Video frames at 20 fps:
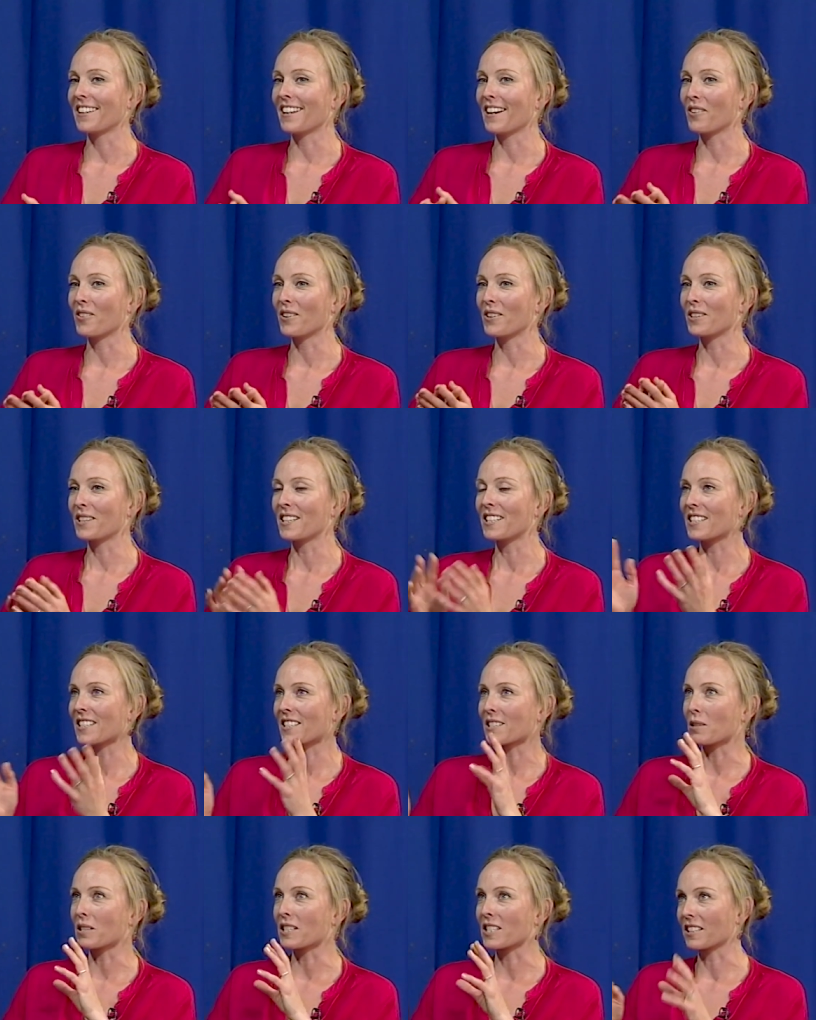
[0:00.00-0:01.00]
Now, this
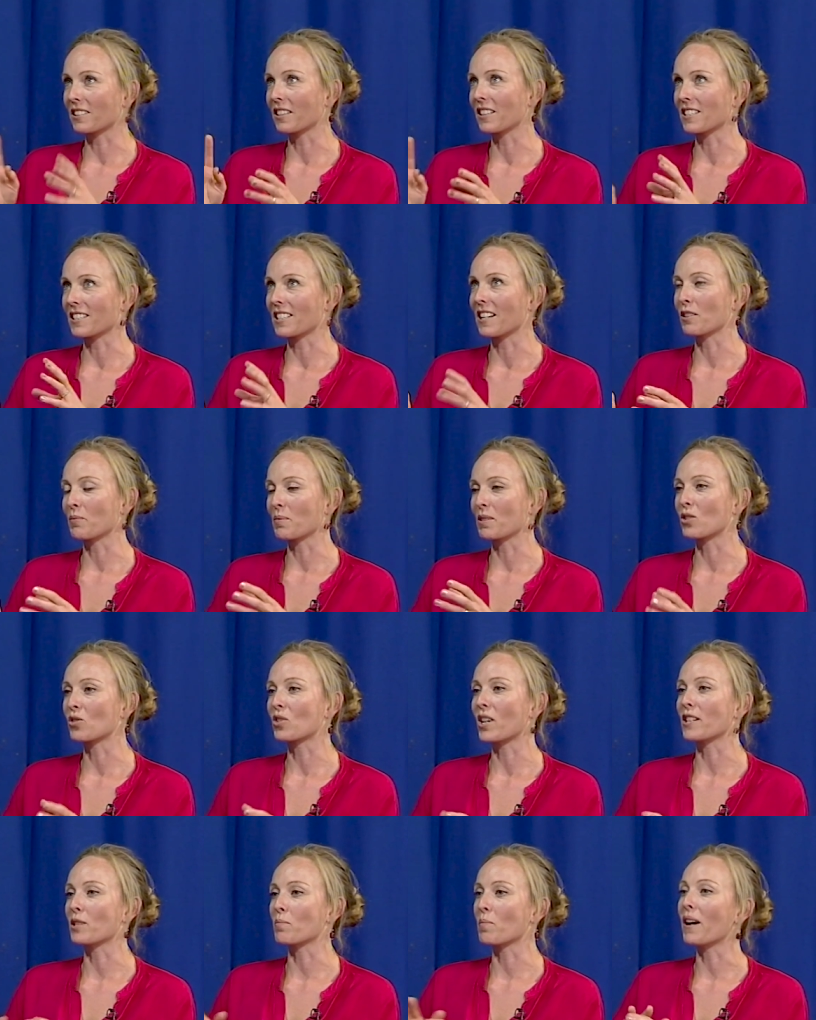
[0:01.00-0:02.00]
is going to sound a bit
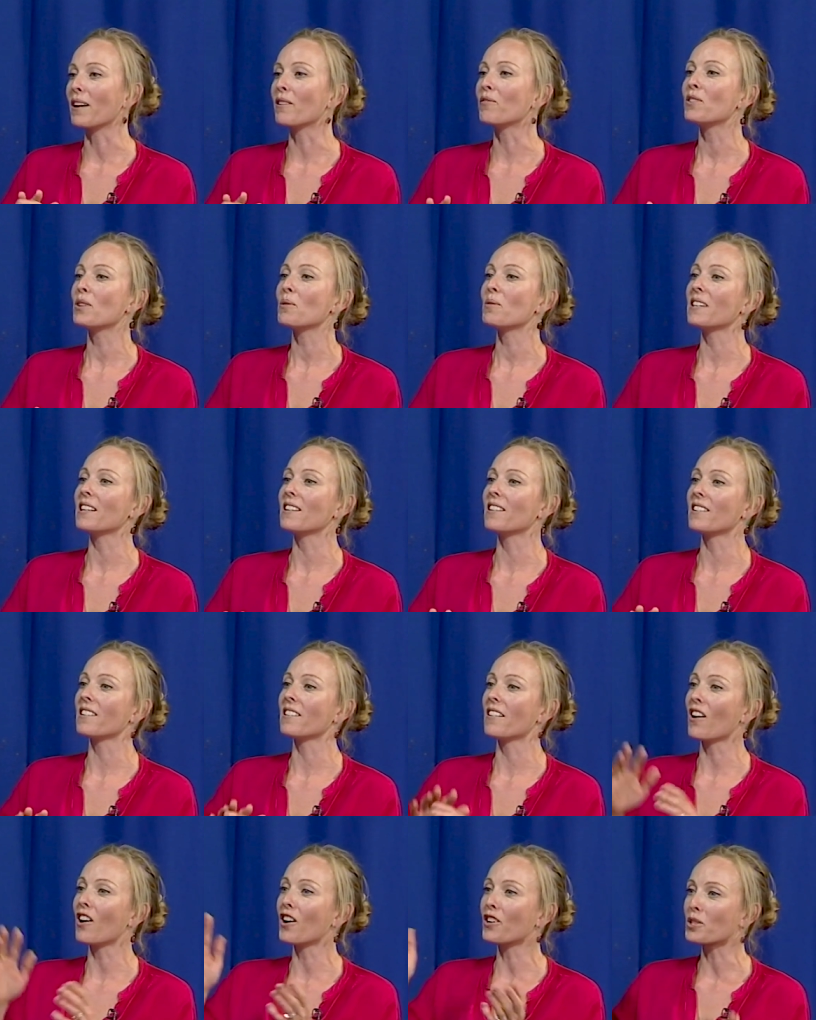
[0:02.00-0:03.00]
strange, but if you eat
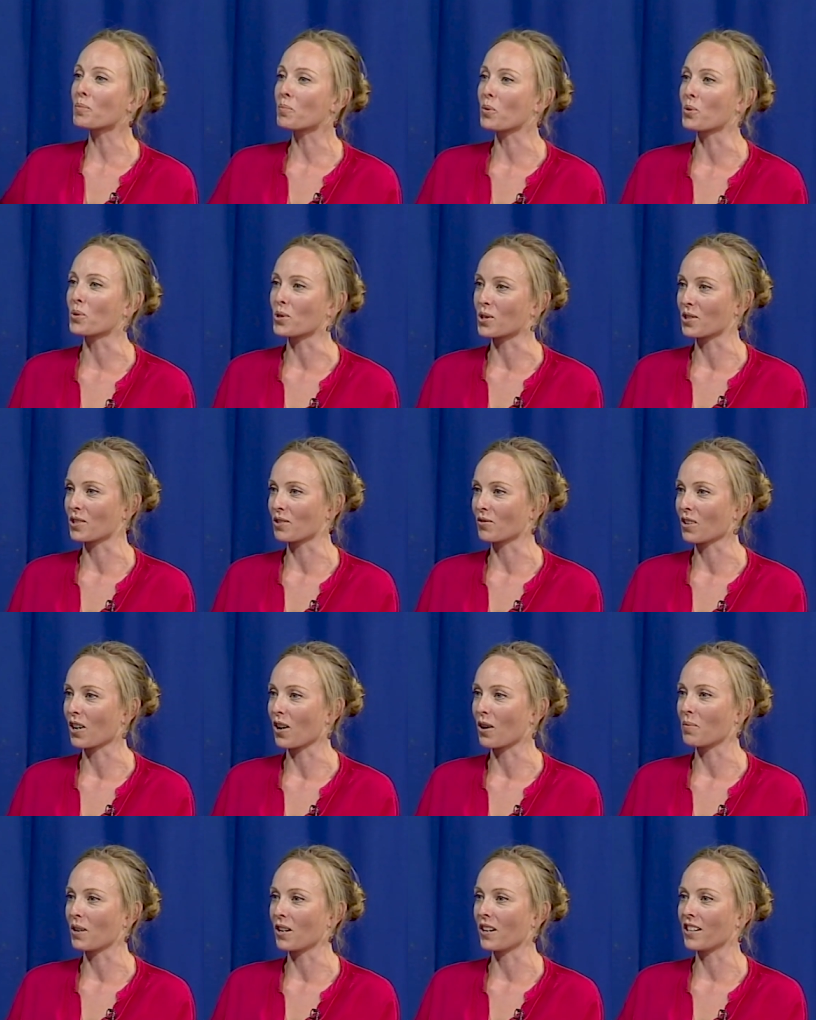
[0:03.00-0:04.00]
large portions of
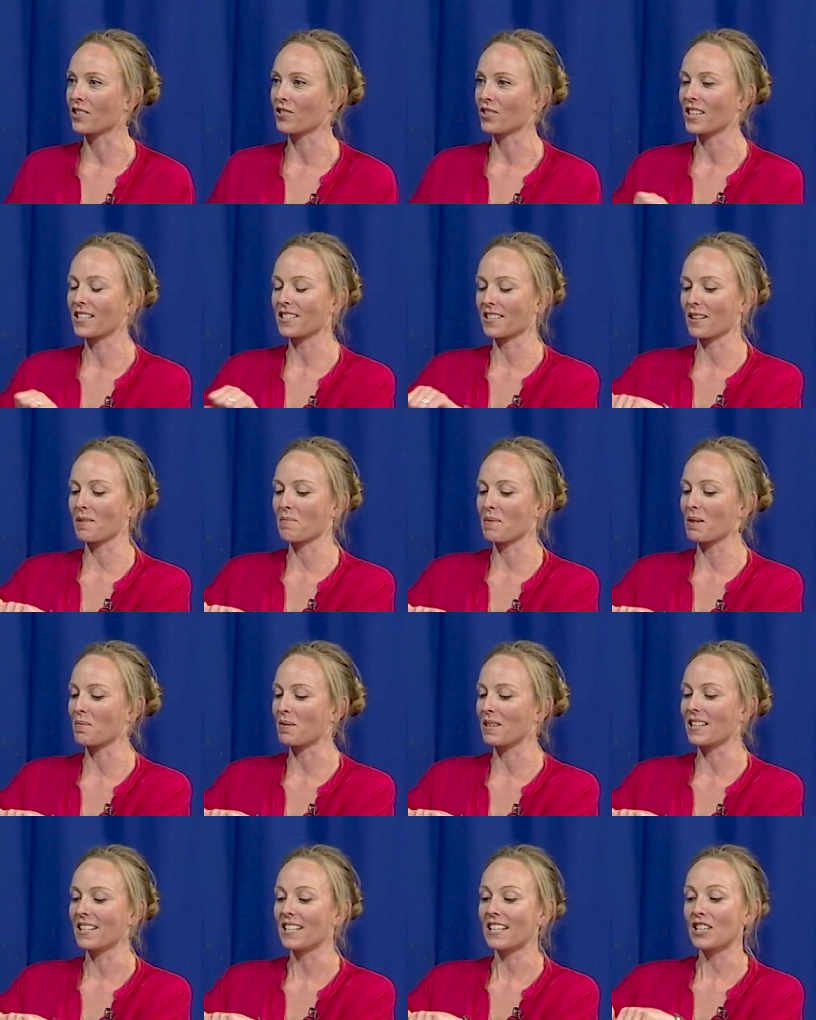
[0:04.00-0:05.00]
carbohydrates, like
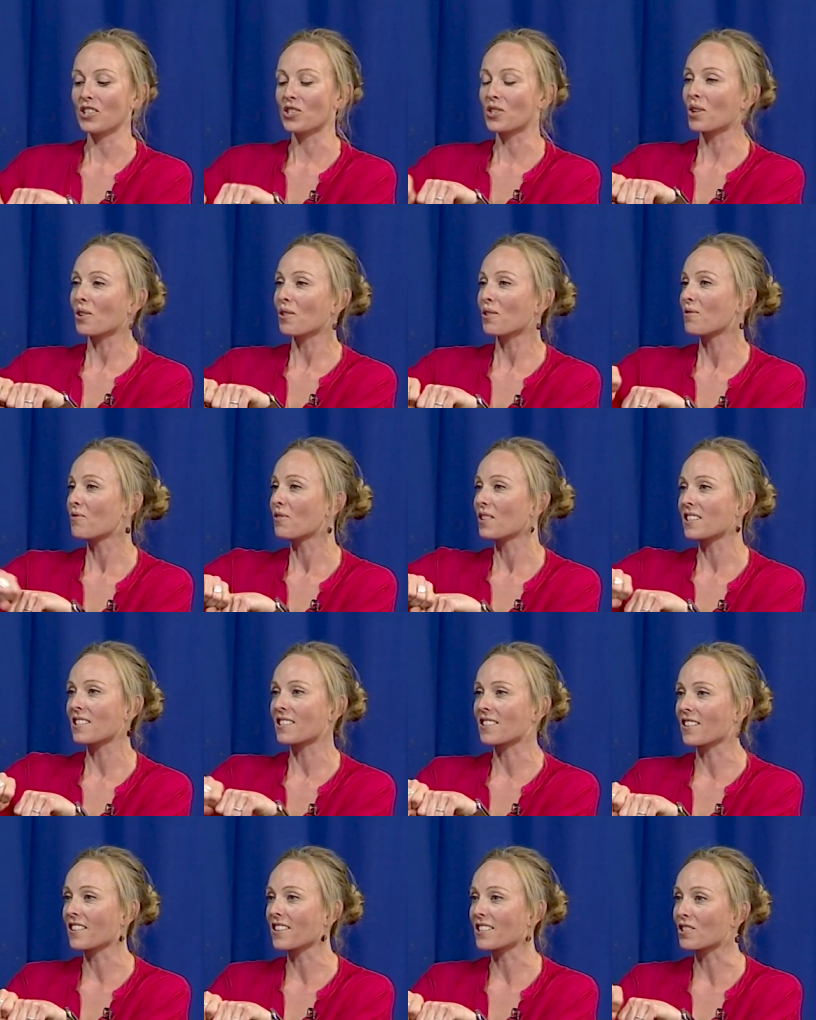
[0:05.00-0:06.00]
maybe two
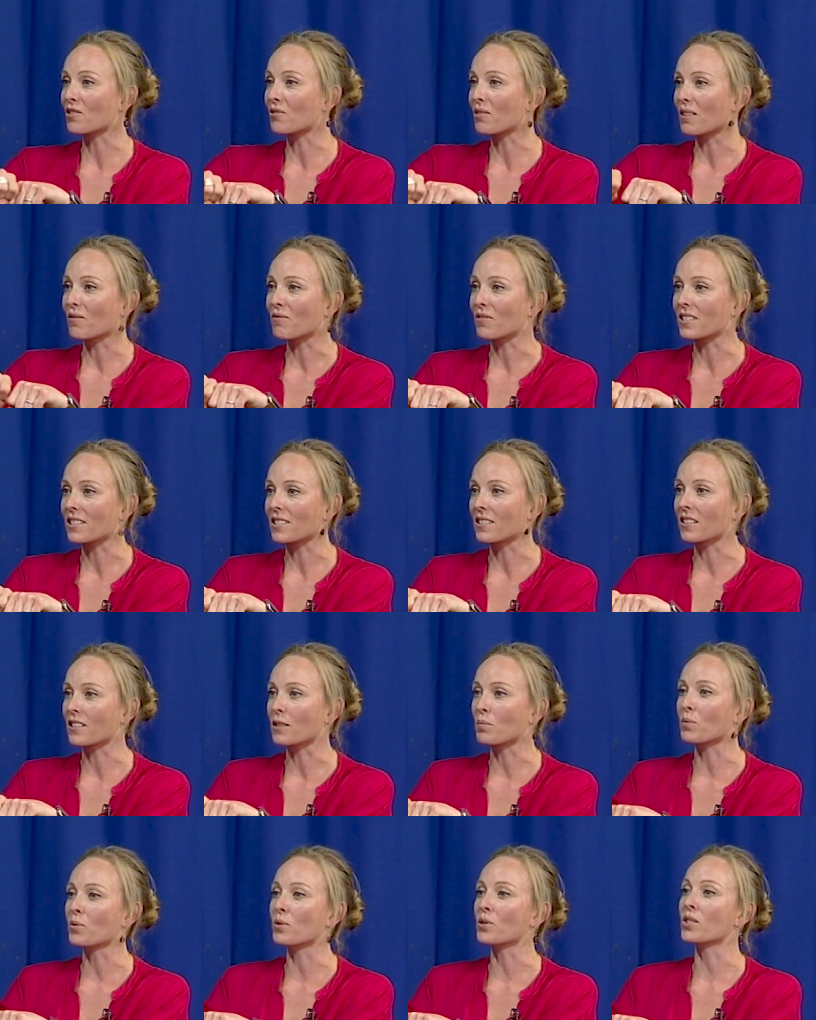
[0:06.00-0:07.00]
fist-sized, three
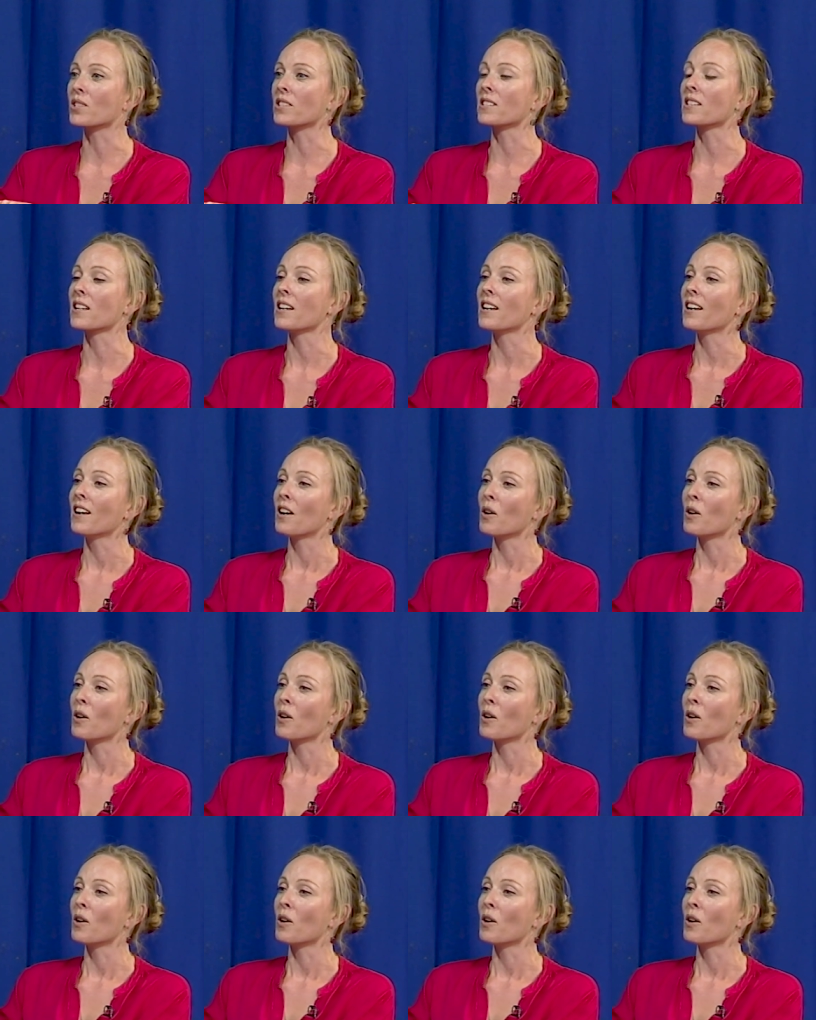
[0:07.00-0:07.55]
fist-sized portions,